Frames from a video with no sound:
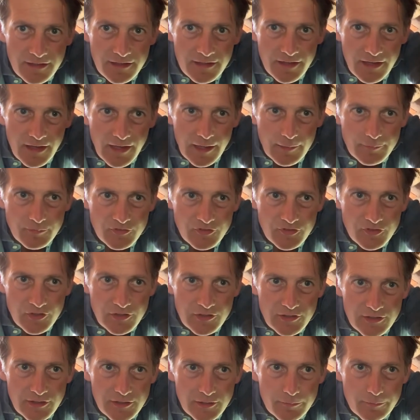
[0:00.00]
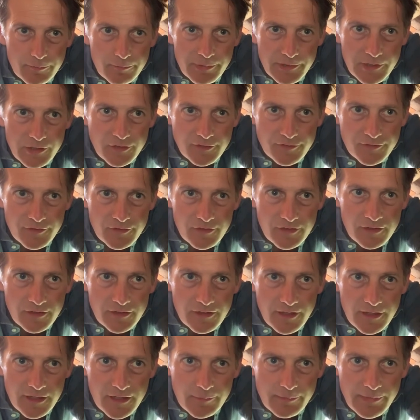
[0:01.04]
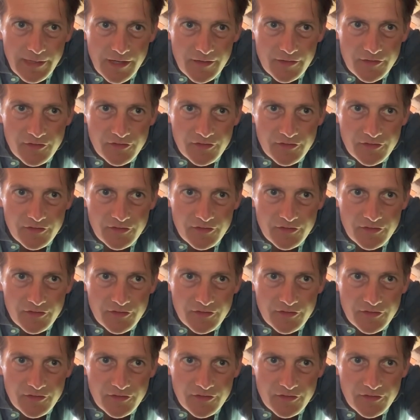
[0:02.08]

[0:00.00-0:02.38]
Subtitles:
Absolutely beautiful, and about the